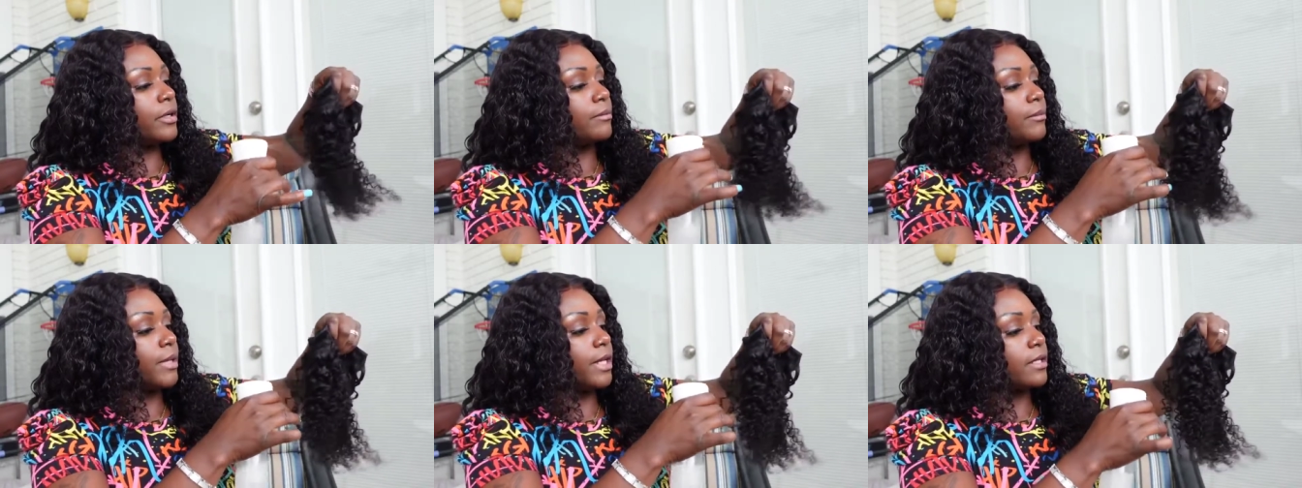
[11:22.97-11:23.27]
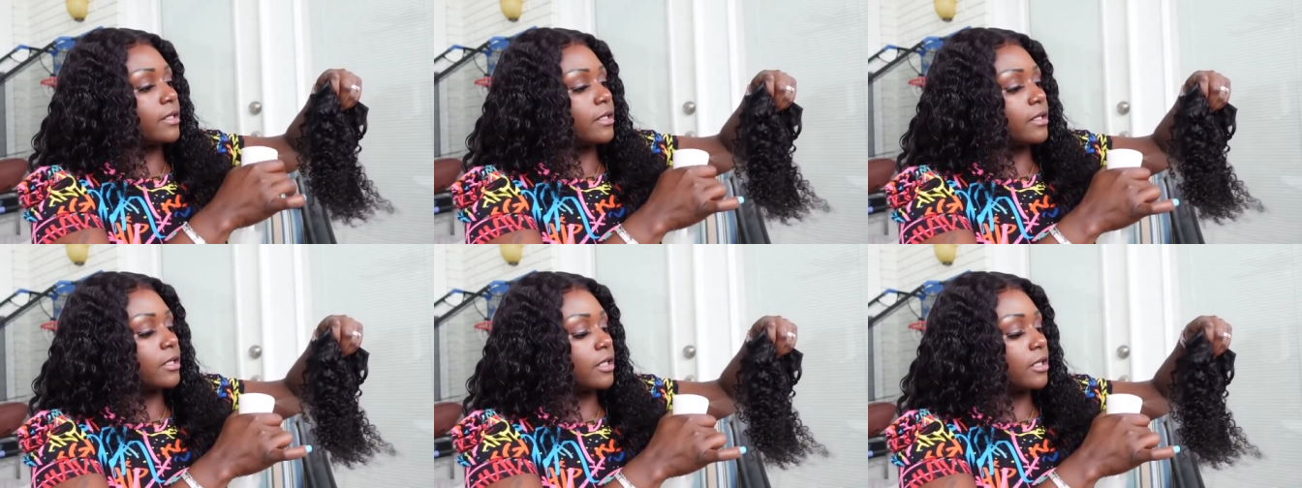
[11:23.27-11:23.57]
and
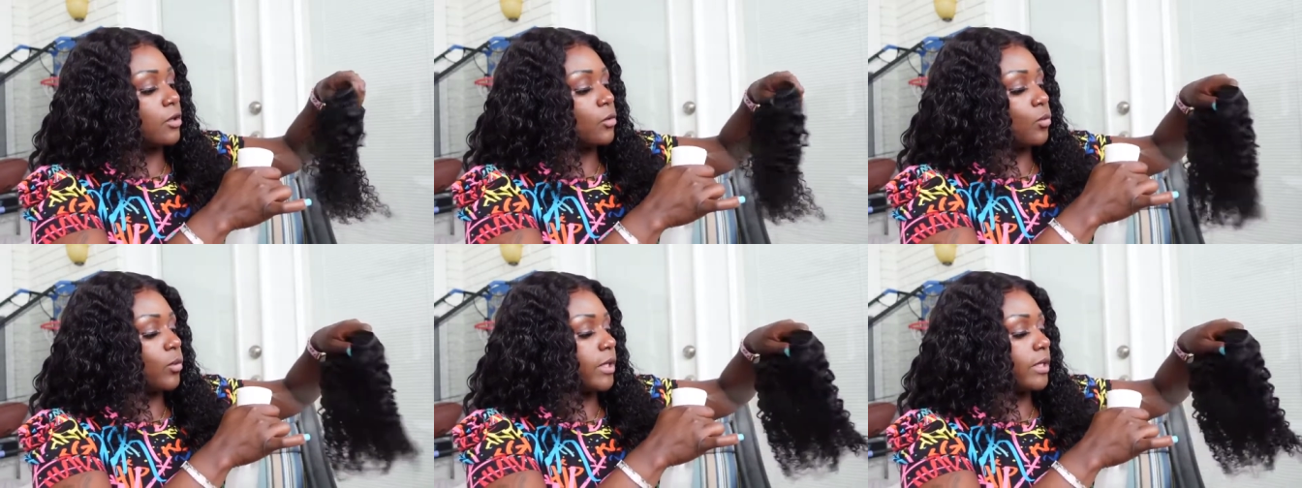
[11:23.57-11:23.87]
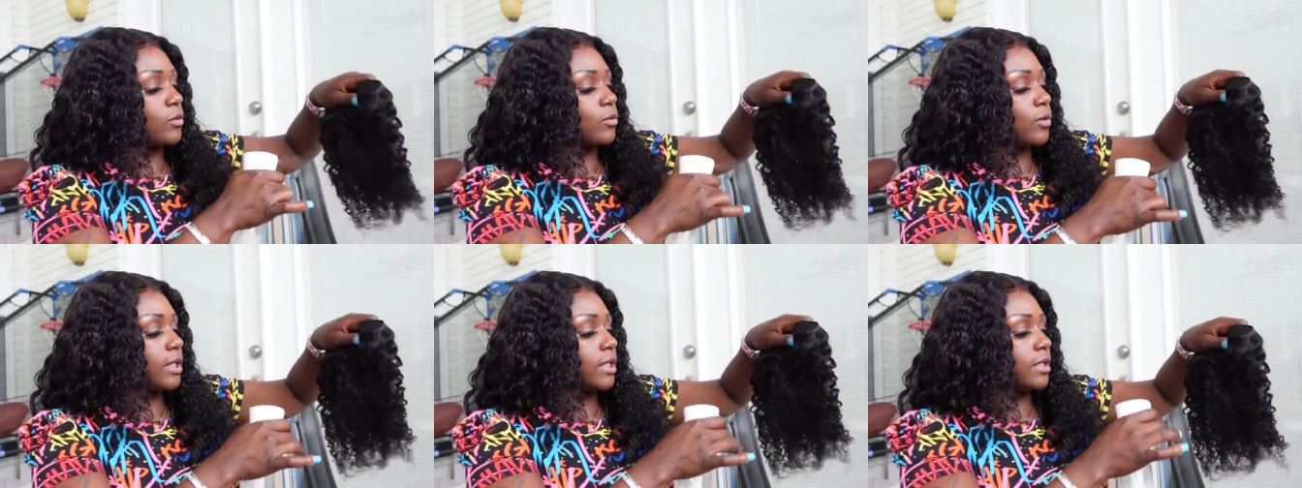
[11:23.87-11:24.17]
making a
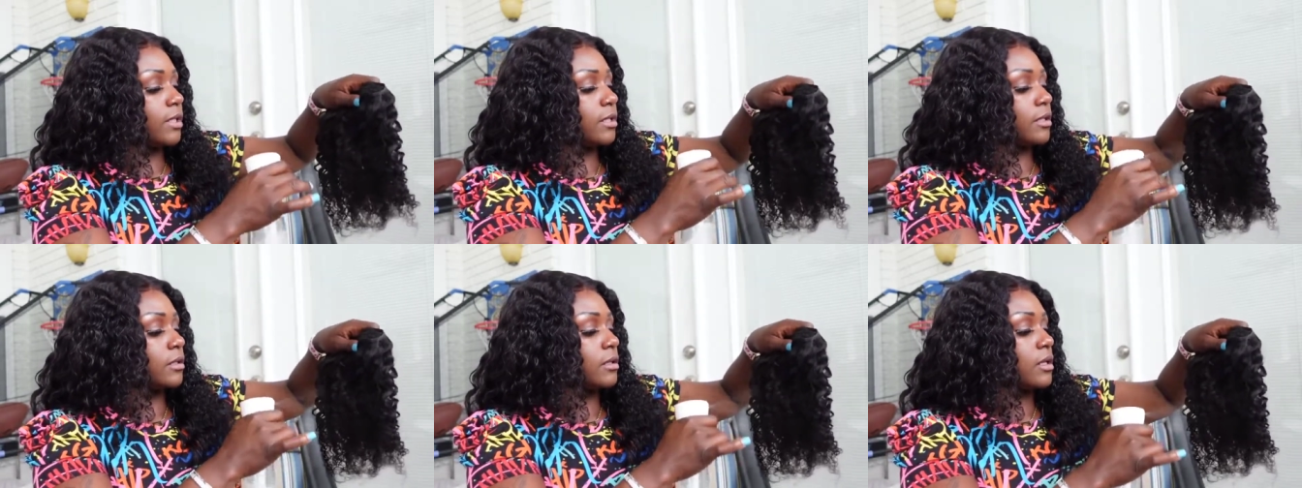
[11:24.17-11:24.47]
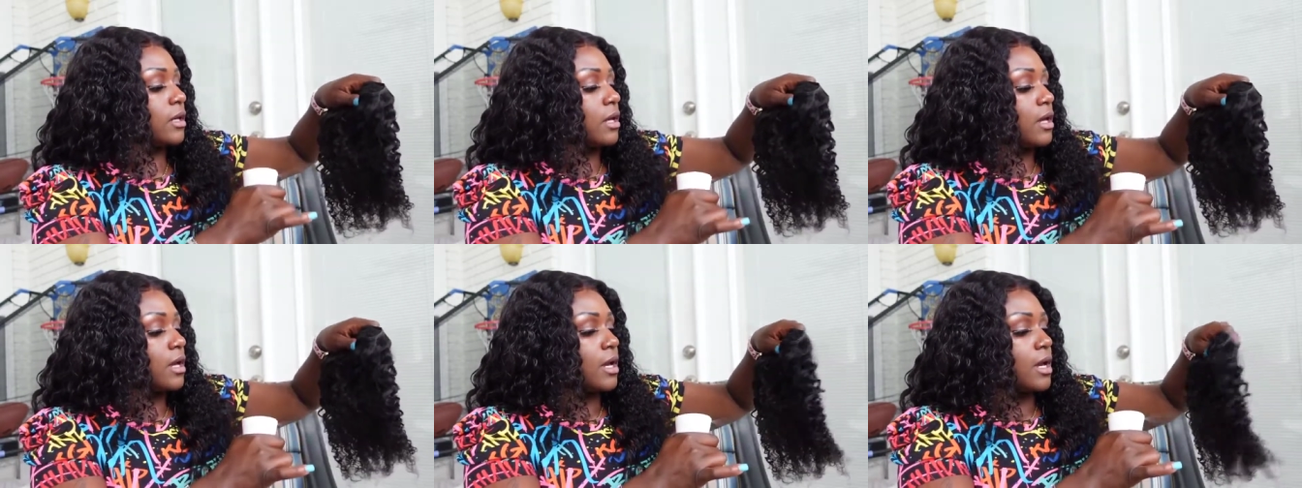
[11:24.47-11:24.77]
wig with it.
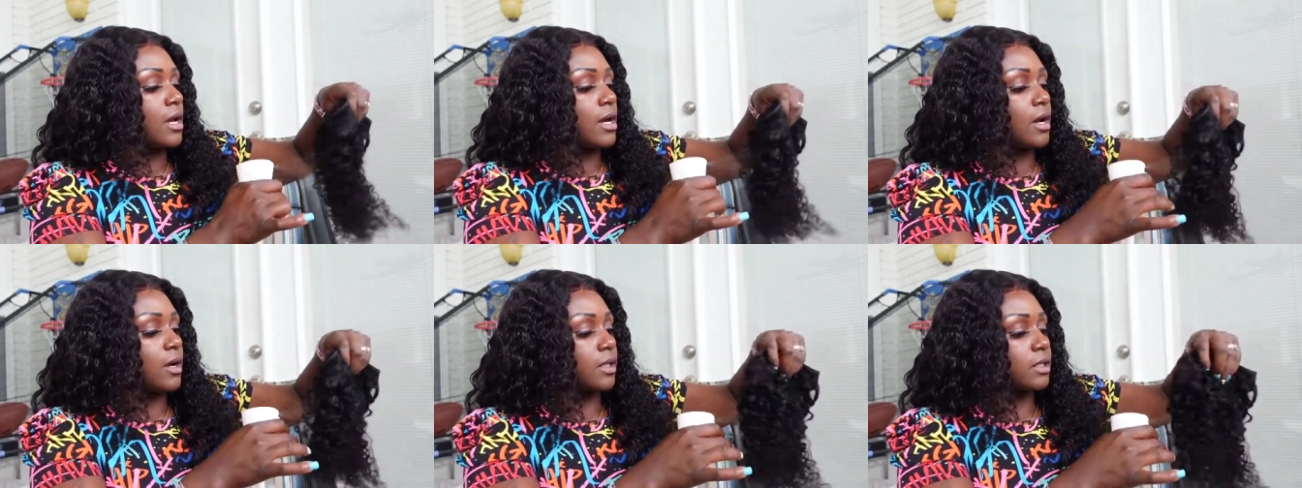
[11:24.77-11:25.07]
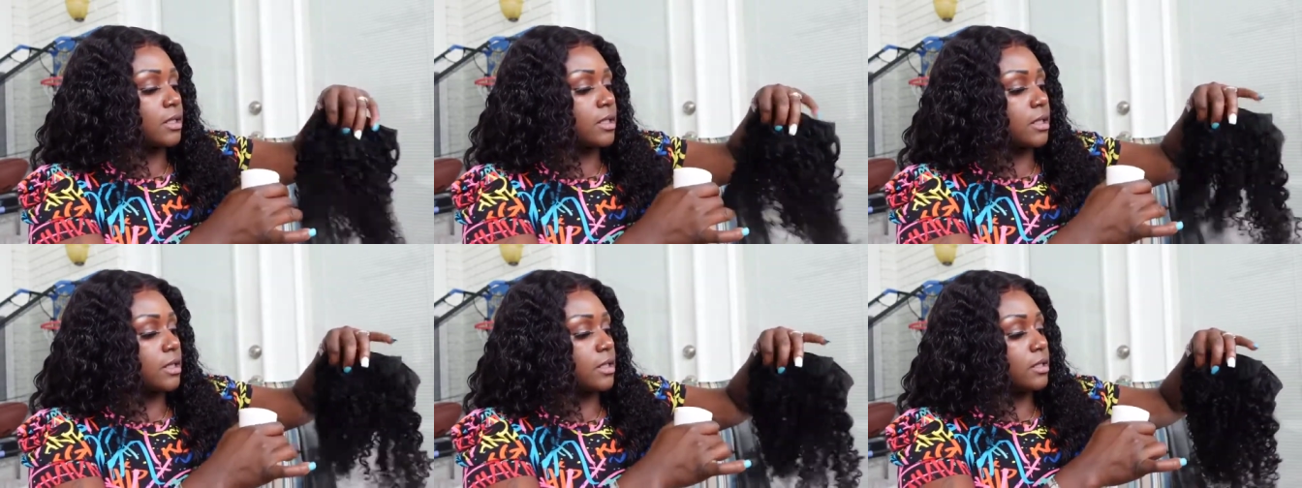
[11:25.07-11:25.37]
I
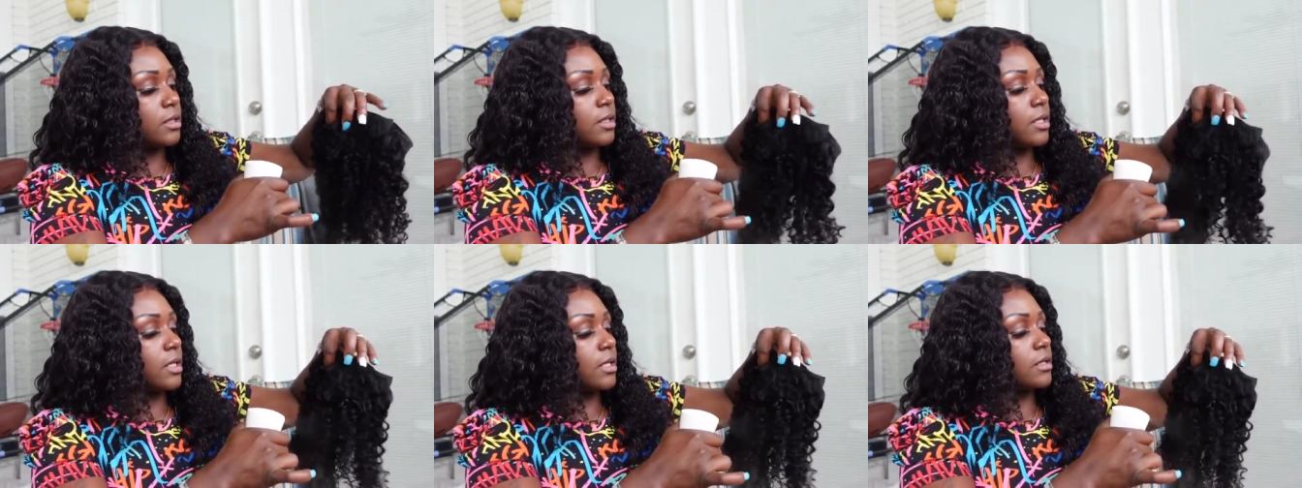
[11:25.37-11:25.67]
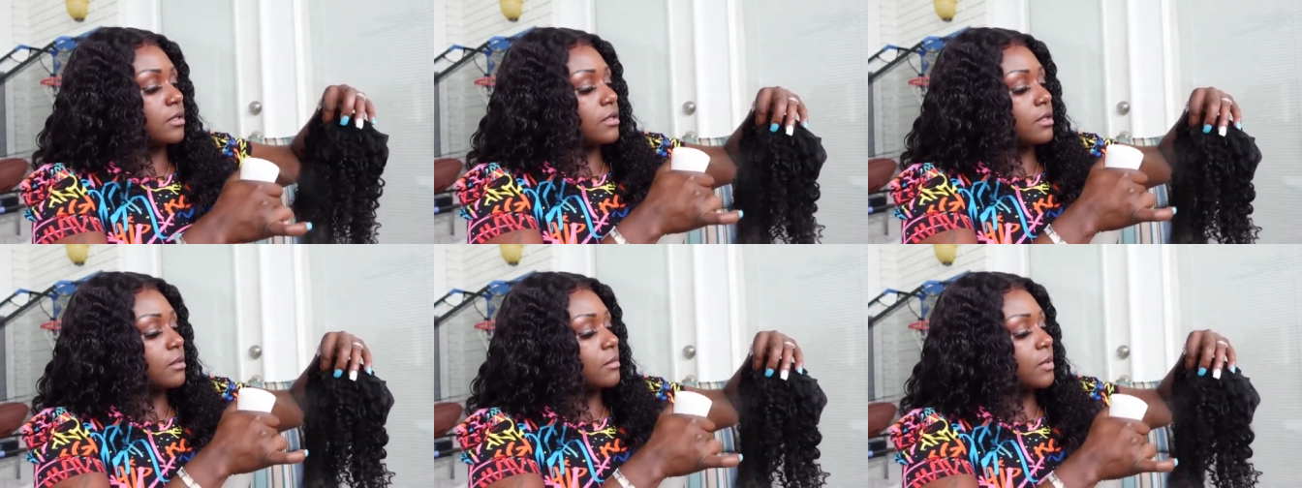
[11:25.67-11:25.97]
was gonna
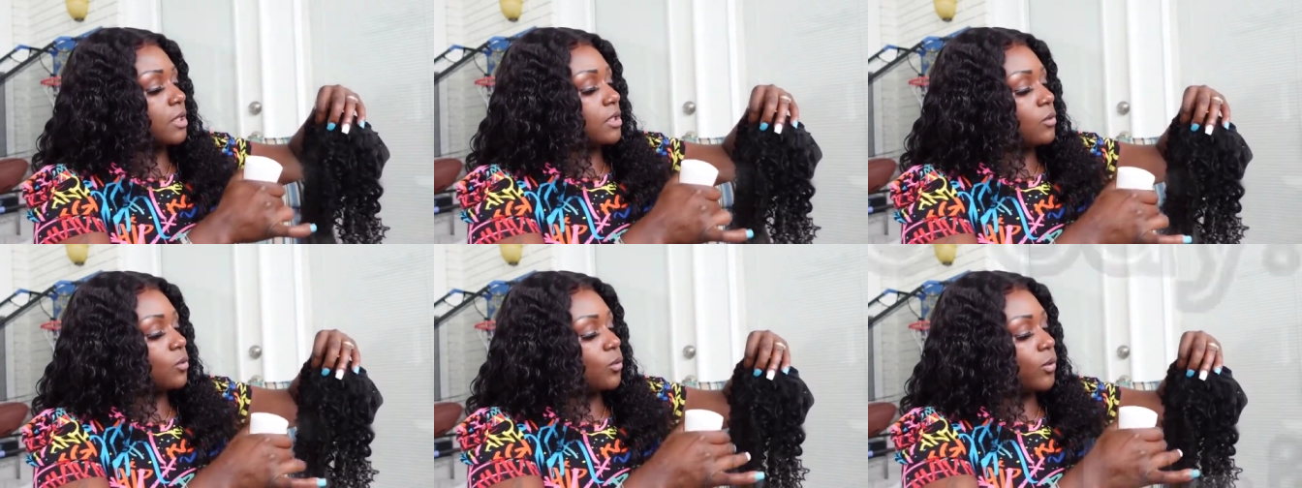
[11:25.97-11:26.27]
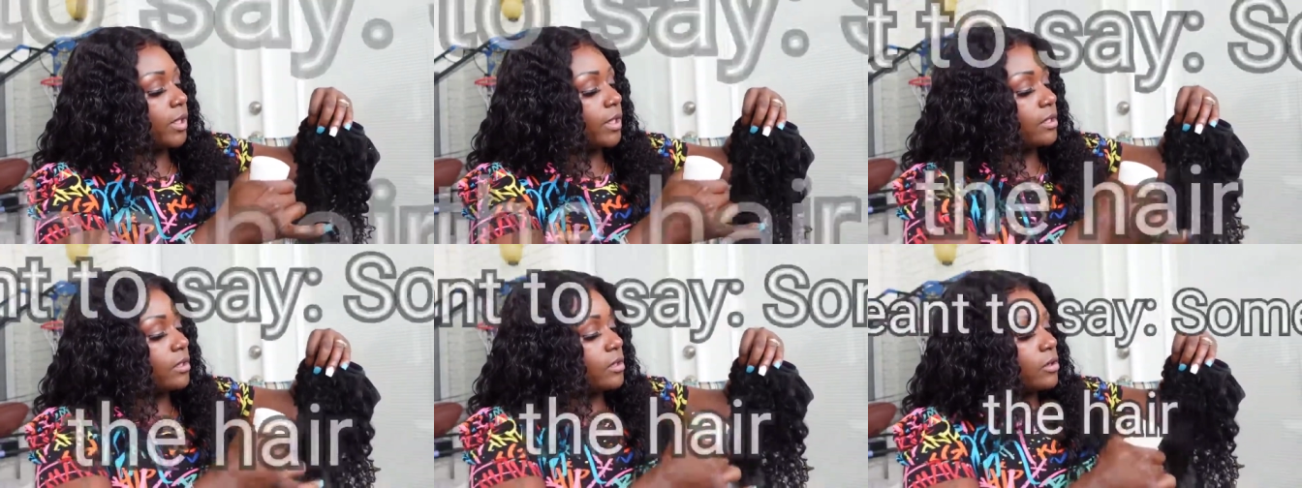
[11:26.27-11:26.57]
take some of the
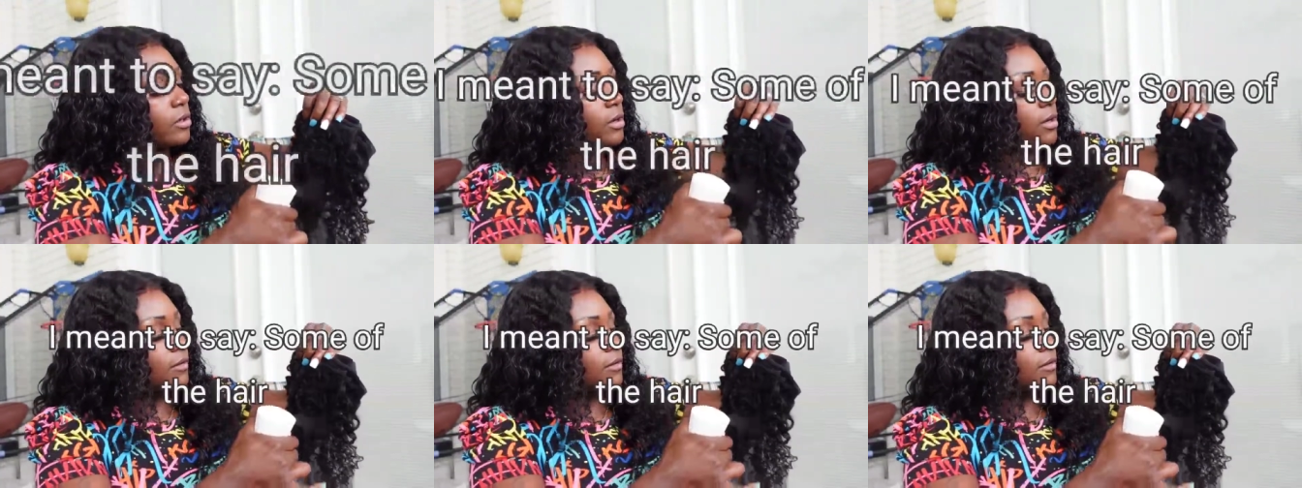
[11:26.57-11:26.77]
wig